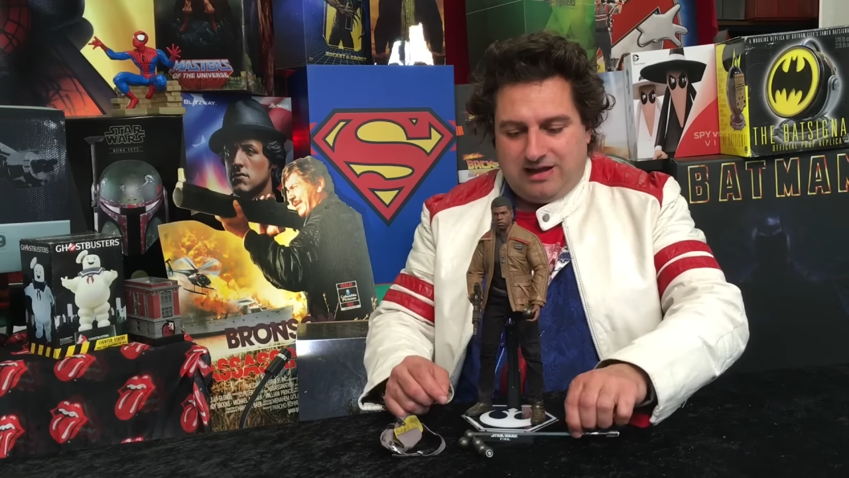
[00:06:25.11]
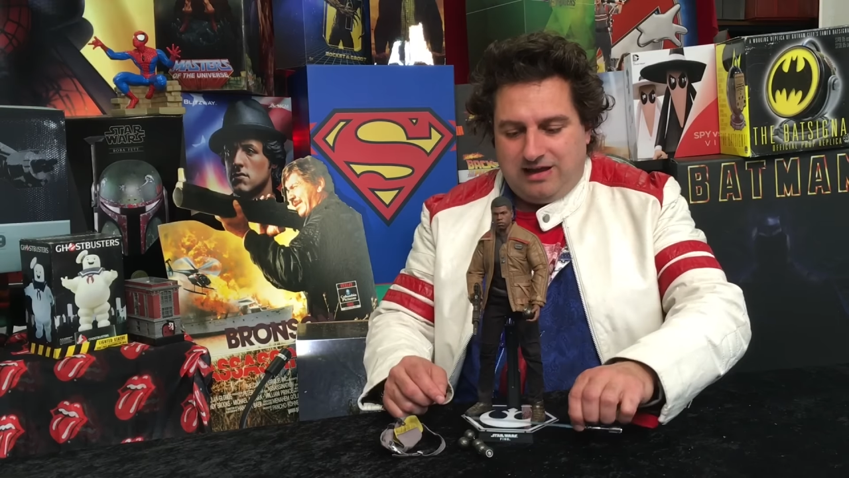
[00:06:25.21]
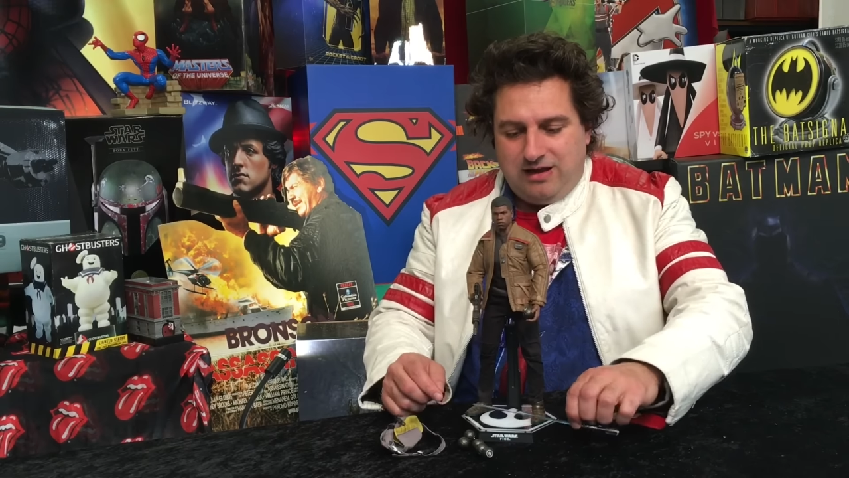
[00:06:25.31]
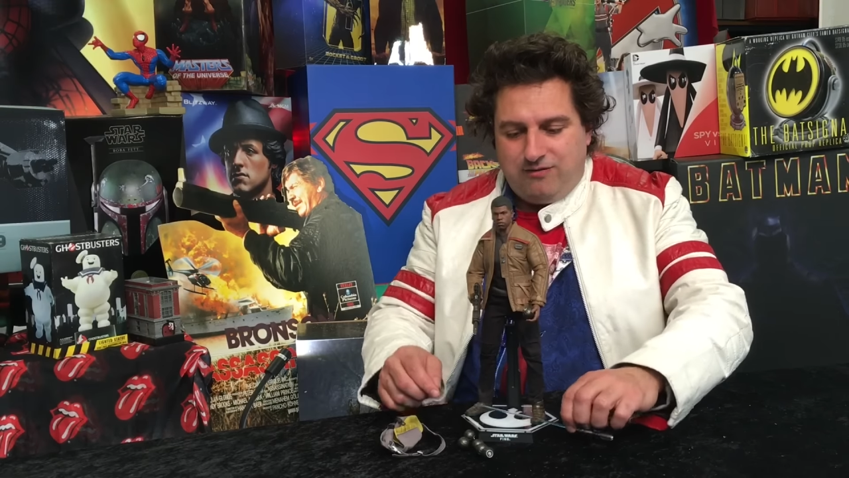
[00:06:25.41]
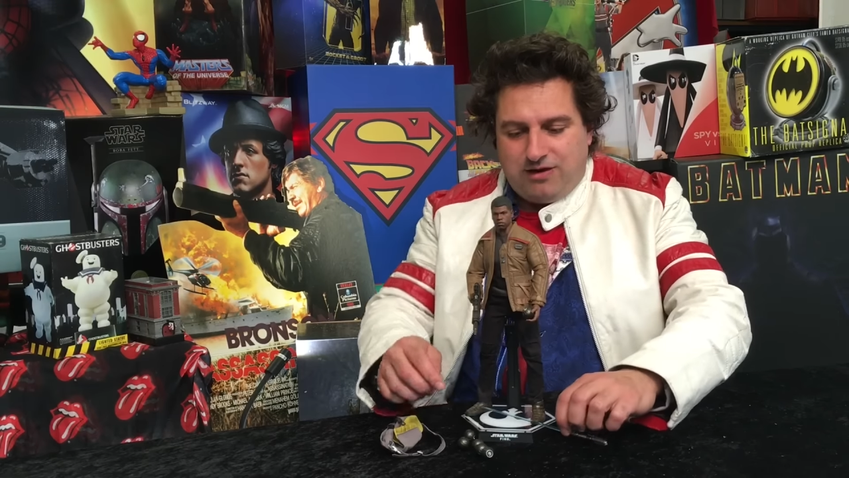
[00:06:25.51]

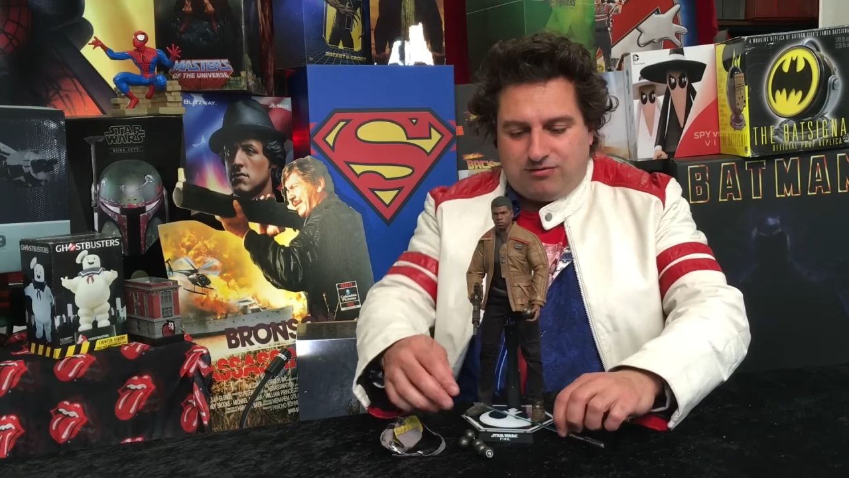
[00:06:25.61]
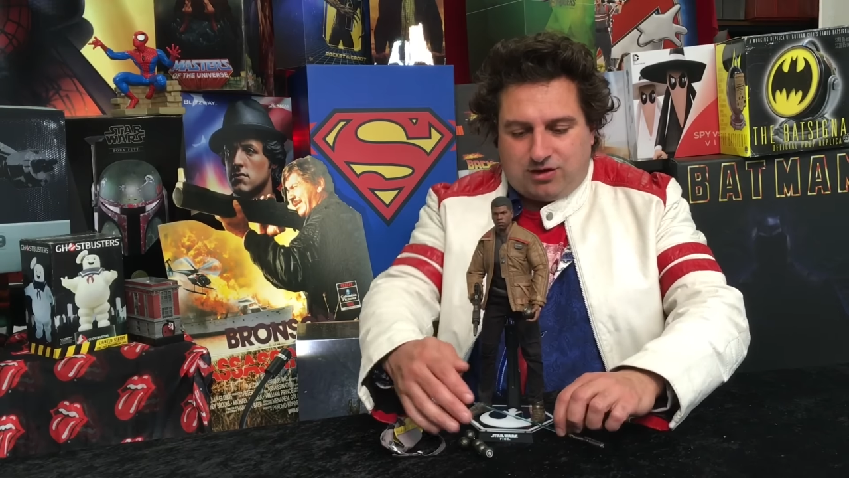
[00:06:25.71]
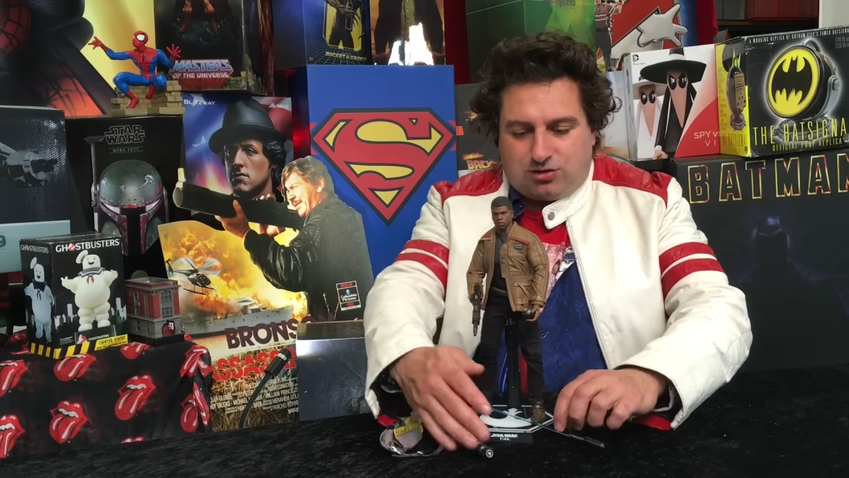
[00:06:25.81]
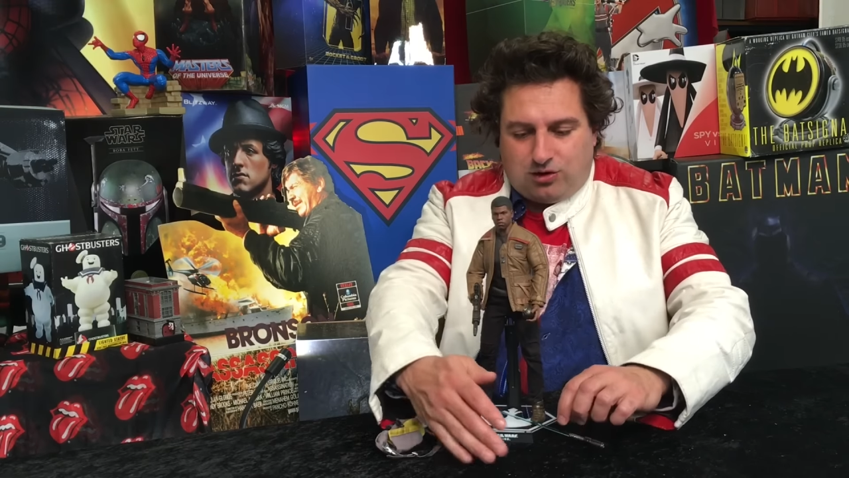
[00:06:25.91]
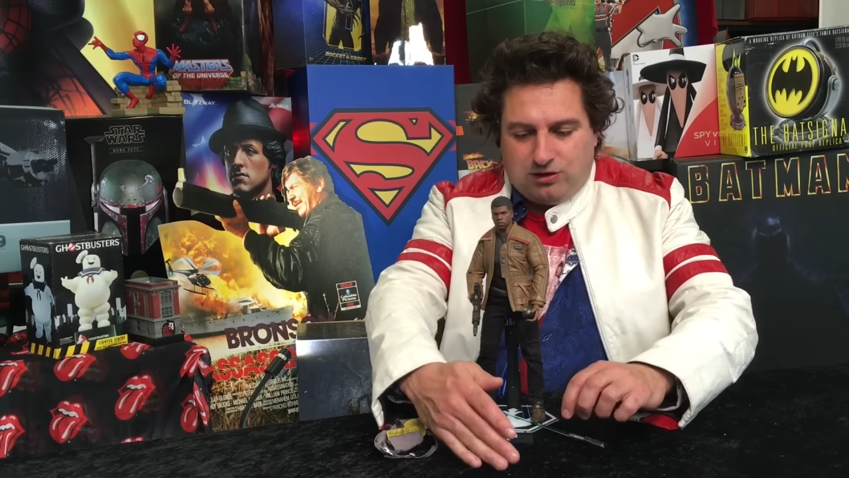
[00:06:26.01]
Even if
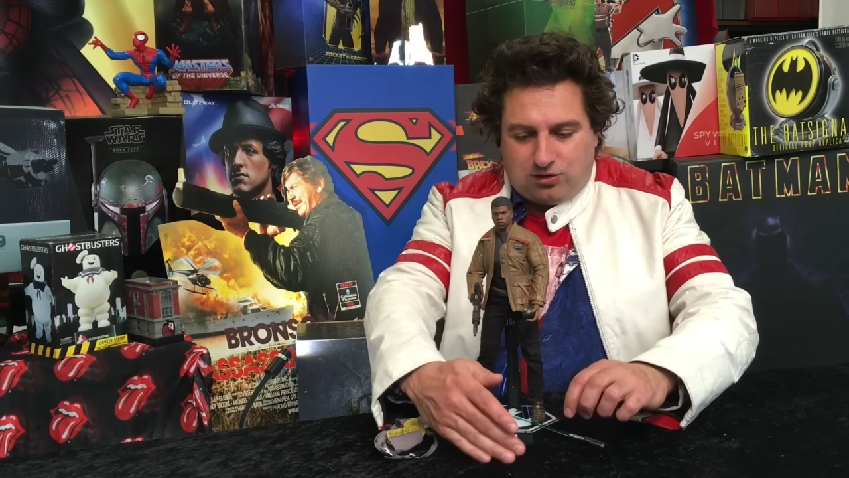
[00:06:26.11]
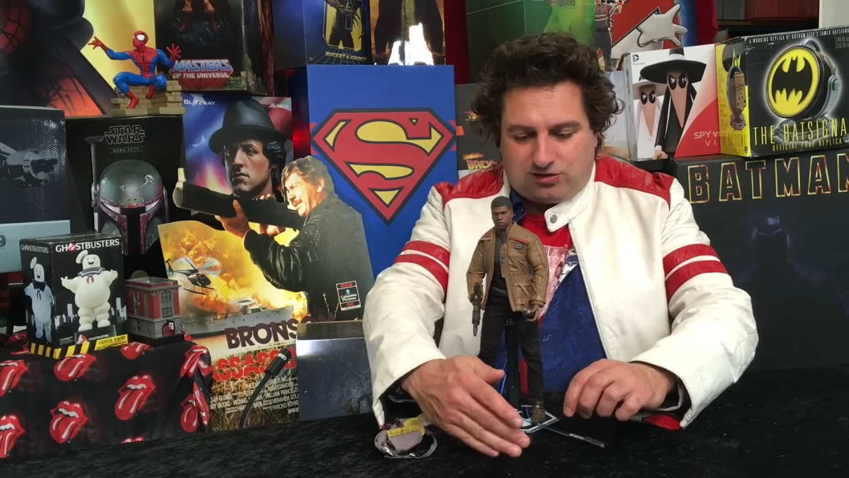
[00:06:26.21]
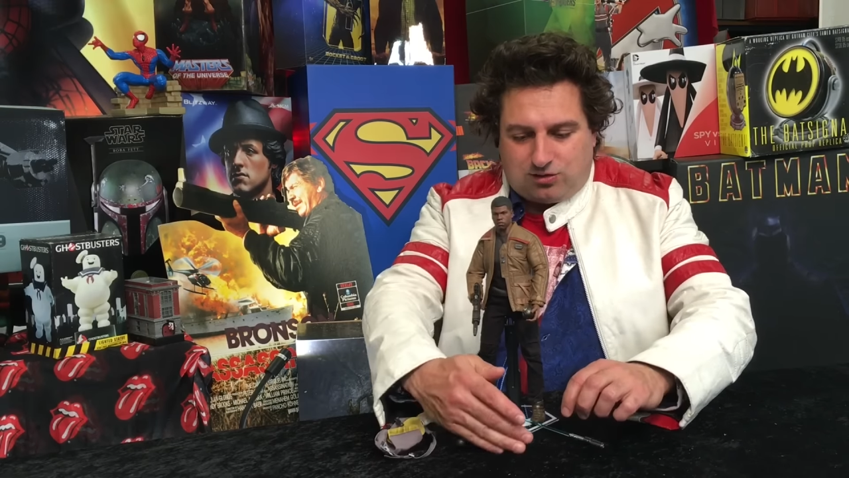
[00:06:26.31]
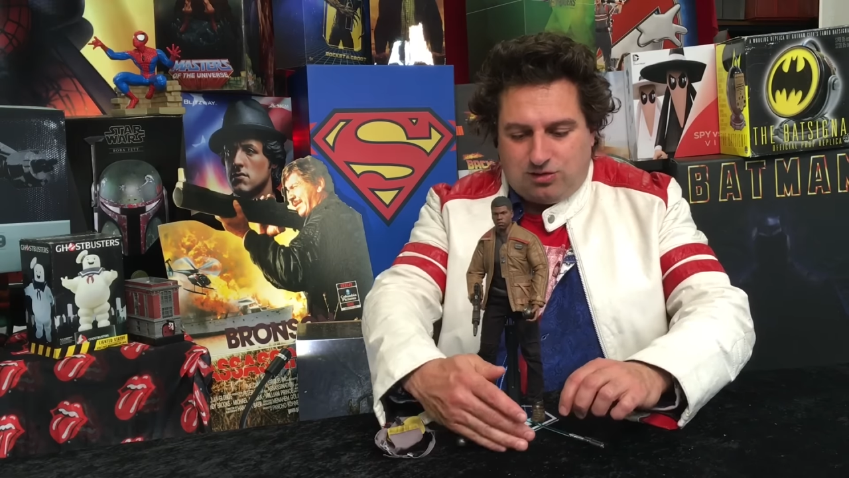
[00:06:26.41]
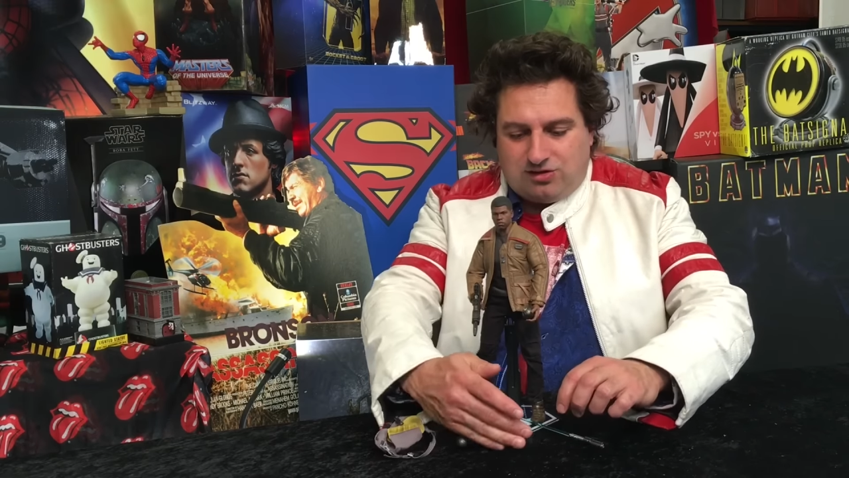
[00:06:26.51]
the toy looks
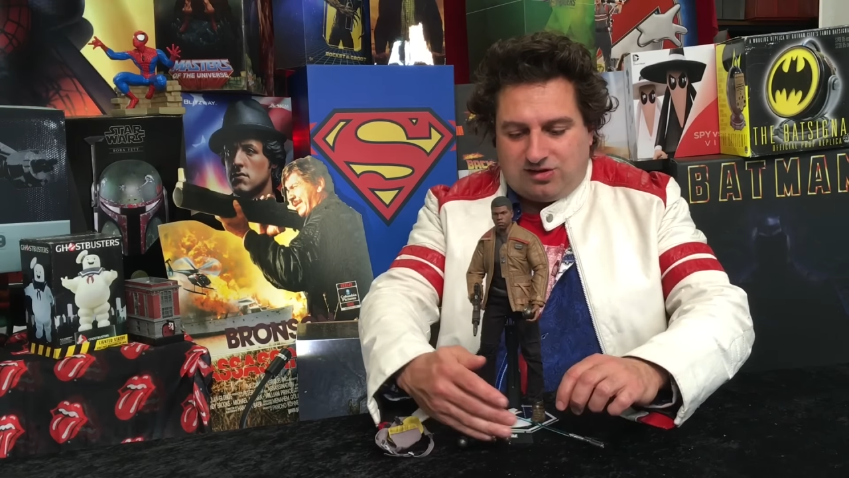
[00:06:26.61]
good,